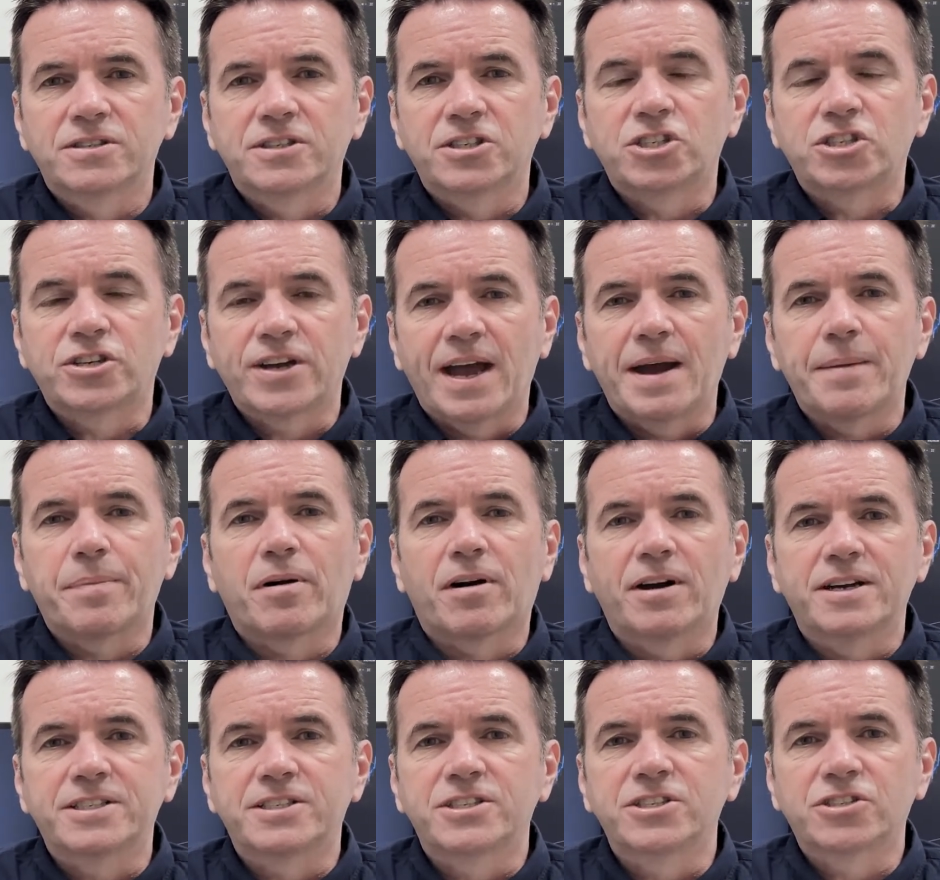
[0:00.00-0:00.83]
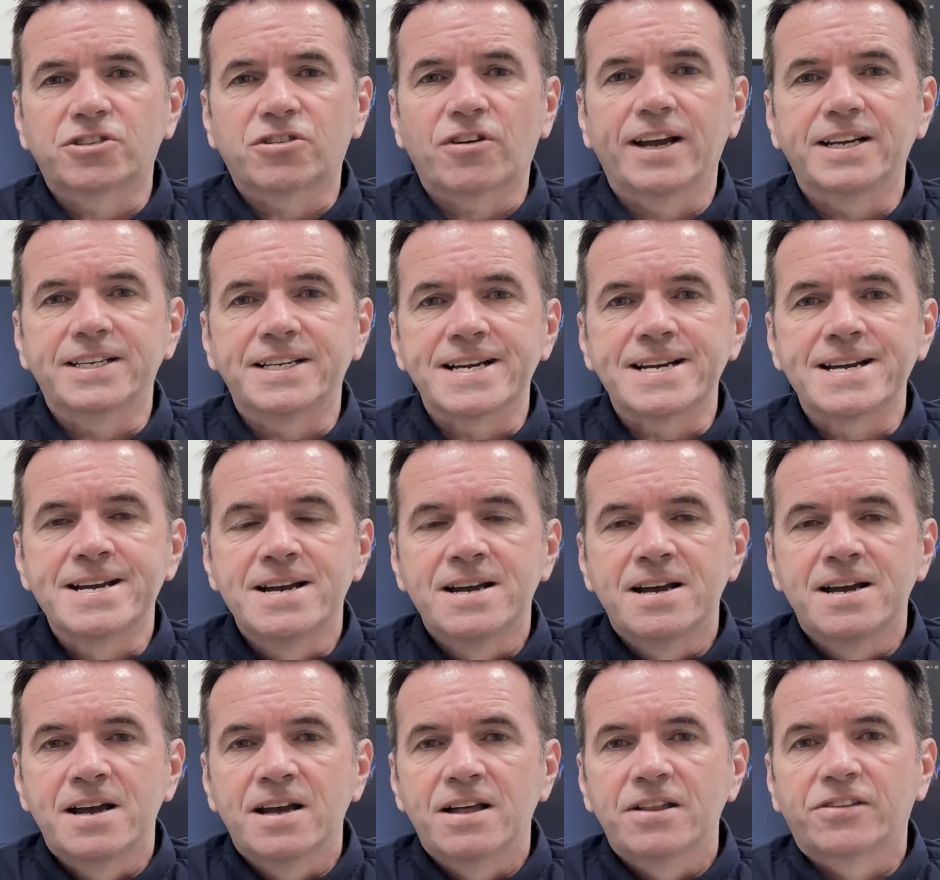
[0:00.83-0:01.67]
The share price is trading
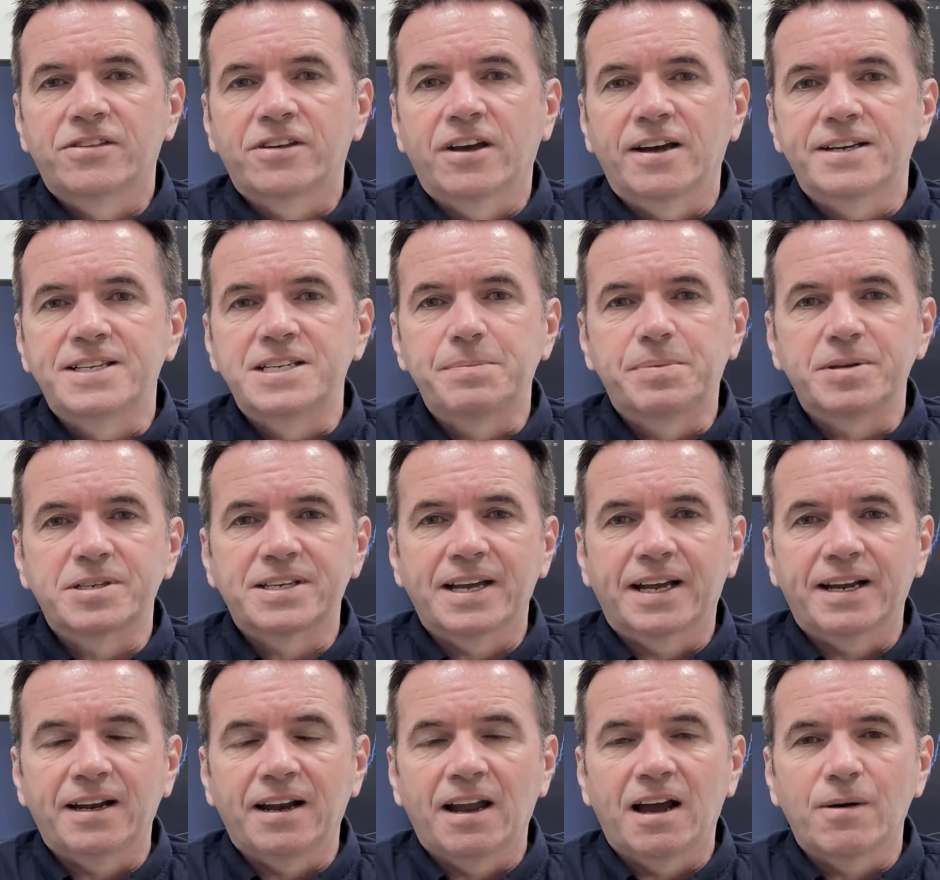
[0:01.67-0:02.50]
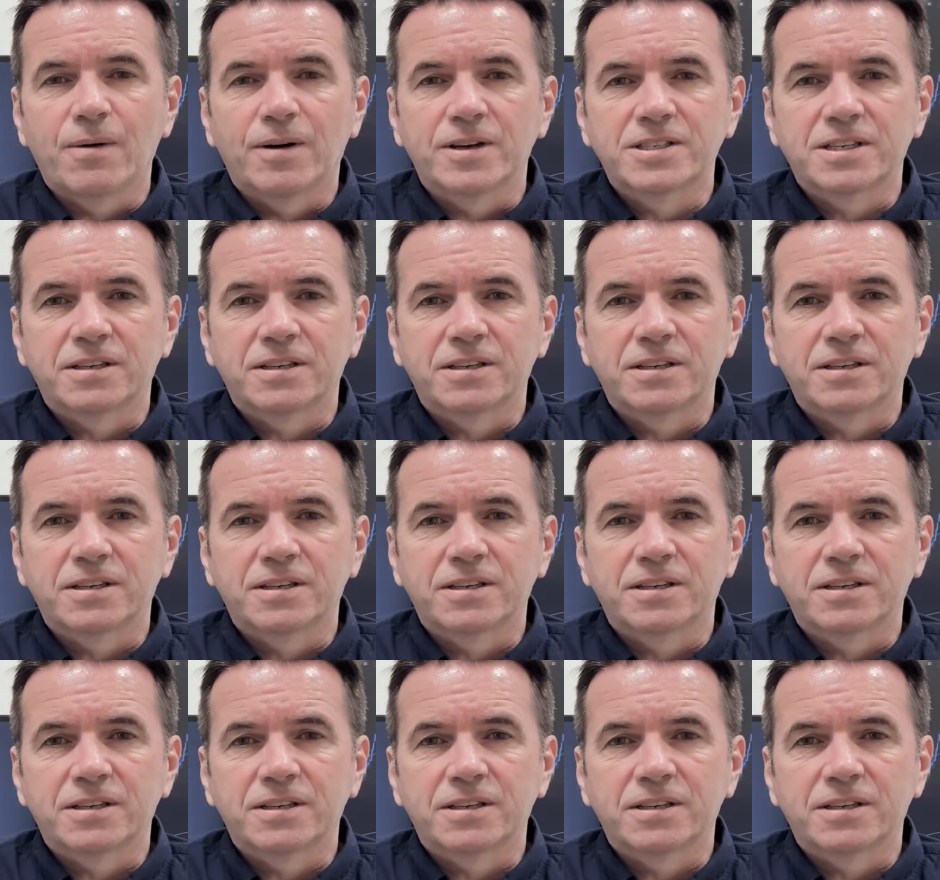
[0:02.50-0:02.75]
30% lower.